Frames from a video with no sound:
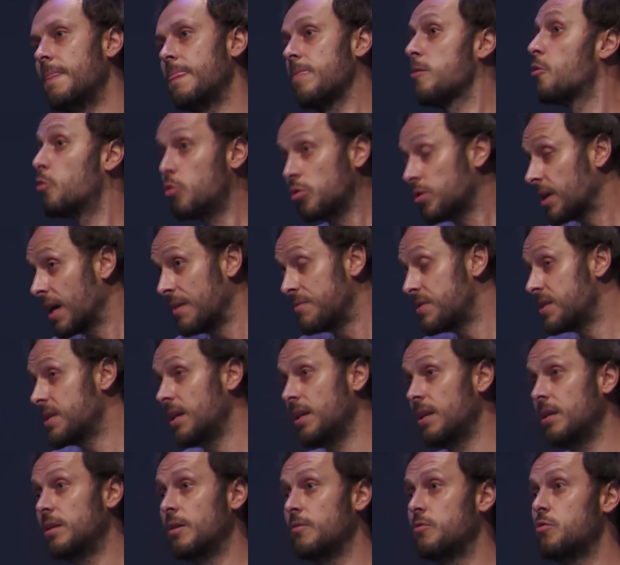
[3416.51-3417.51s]
You could have
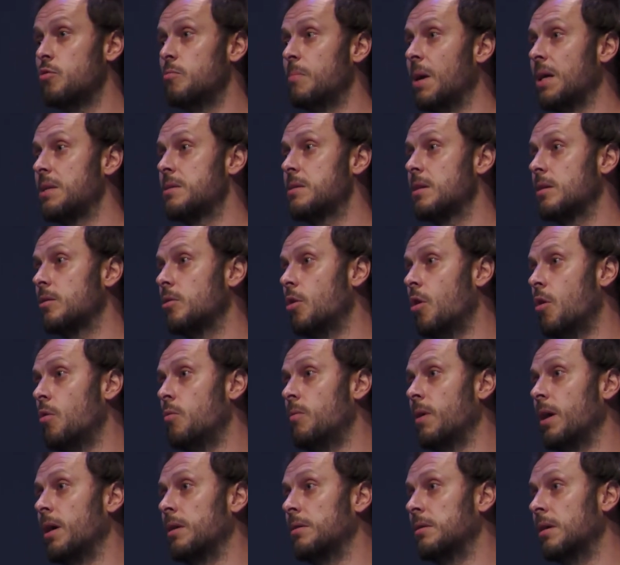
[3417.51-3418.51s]
seen it a few months ago
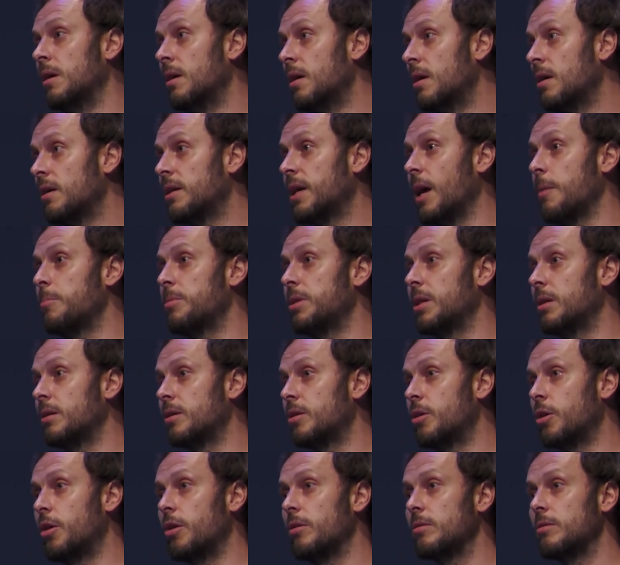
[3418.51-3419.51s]
when Captain
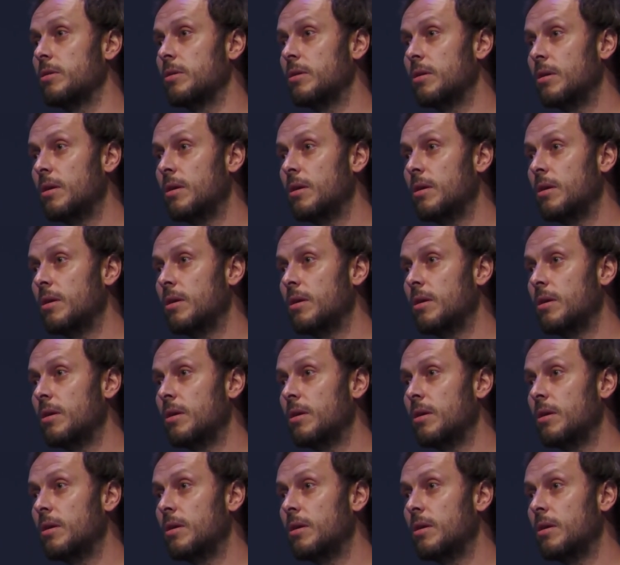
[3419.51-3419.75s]
Kirk,